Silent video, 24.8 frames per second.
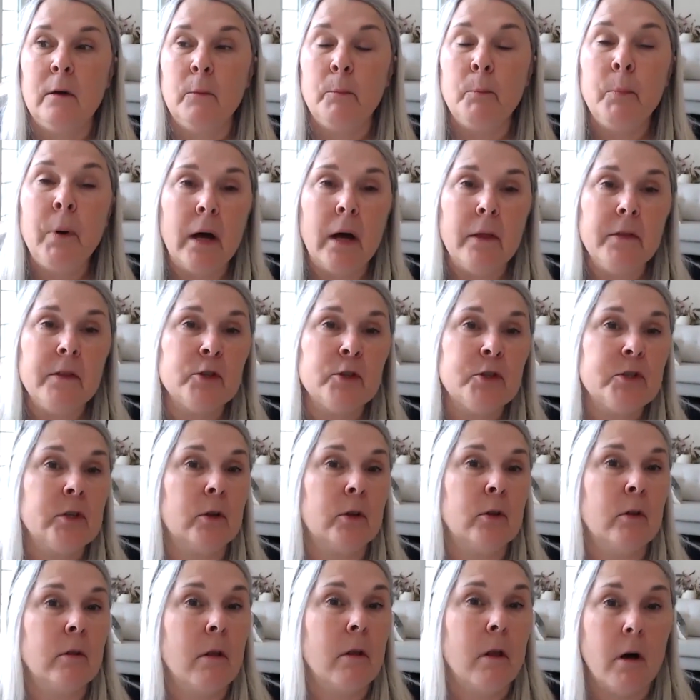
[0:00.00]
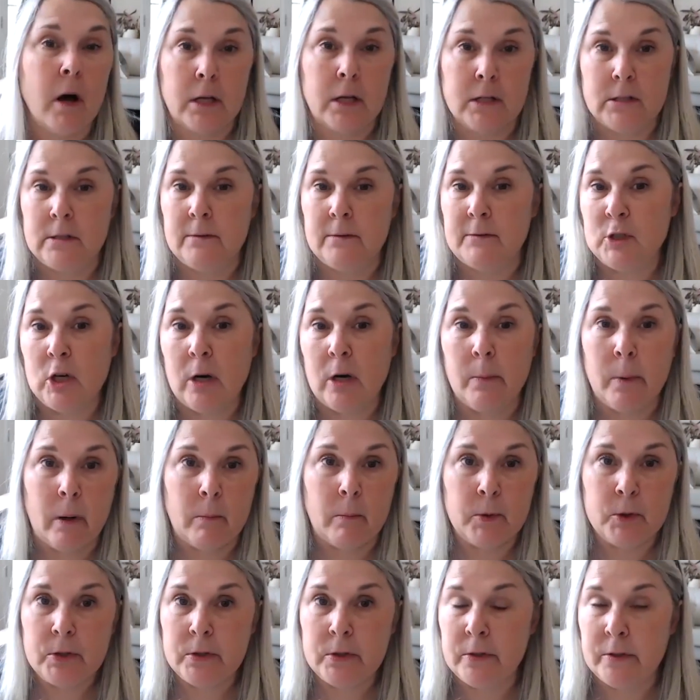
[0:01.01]
But there's still lots of job
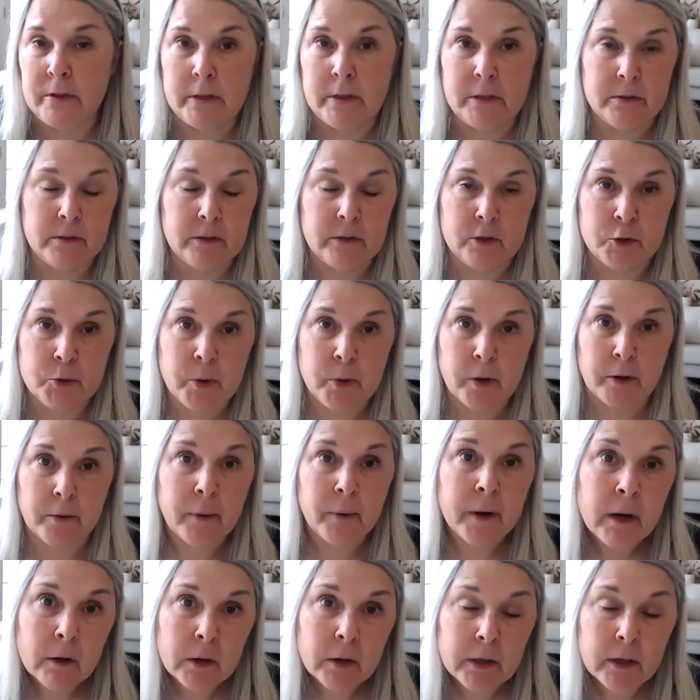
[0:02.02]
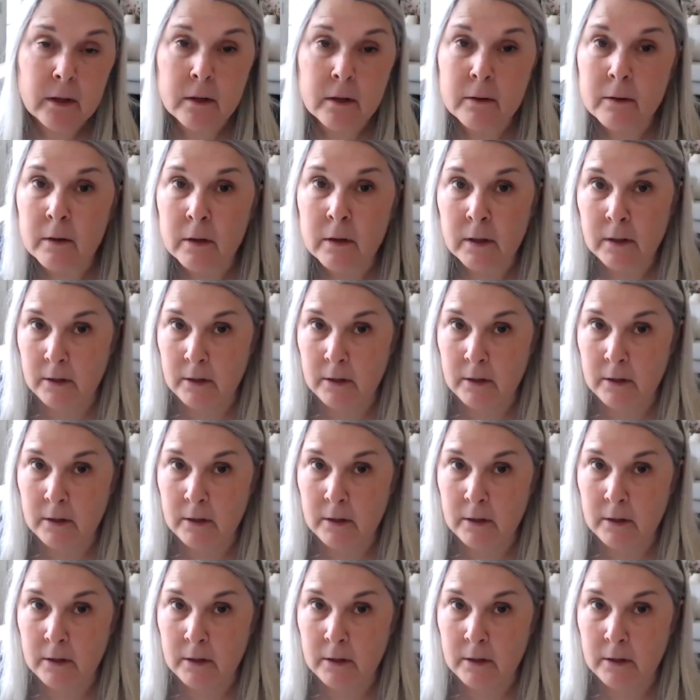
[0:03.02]
opportunities in the Toronto area